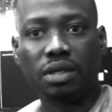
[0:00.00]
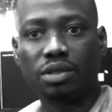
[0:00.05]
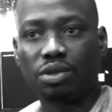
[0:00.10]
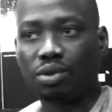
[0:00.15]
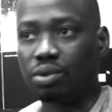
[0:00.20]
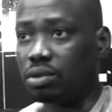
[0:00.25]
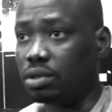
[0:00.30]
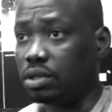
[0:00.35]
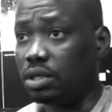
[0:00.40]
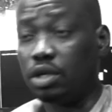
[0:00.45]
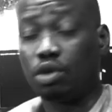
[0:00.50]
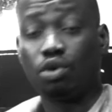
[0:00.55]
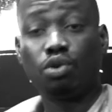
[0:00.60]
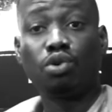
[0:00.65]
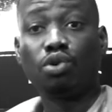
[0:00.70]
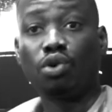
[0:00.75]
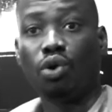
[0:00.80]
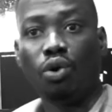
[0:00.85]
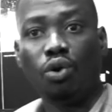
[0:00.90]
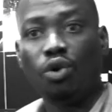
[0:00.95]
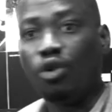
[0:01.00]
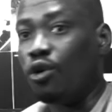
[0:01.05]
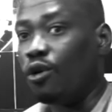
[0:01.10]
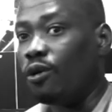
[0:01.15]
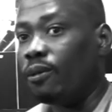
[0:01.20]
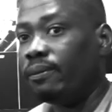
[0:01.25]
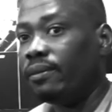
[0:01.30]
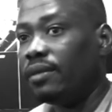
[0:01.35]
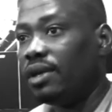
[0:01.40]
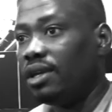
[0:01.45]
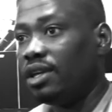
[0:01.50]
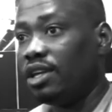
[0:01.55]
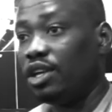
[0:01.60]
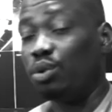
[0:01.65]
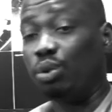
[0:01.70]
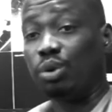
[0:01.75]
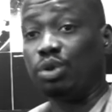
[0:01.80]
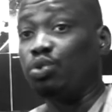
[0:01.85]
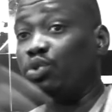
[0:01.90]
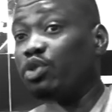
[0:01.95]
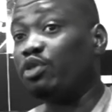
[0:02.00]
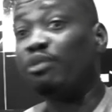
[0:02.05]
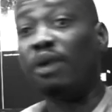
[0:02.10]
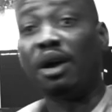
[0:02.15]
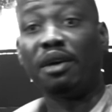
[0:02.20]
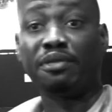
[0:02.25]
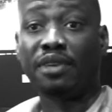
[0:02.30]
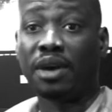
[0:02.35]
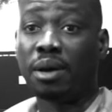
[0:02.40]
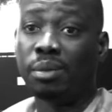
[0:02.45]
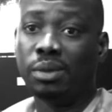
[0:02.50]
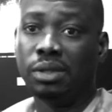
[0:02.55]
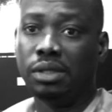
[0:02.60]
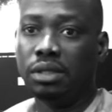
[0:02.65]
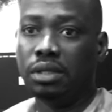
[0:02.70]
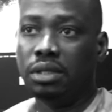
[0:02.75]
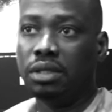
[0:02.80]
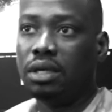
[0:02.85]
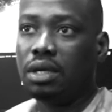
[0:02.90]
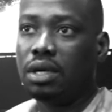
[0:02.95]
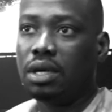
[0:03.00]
So he couldn't go home. He was with my family.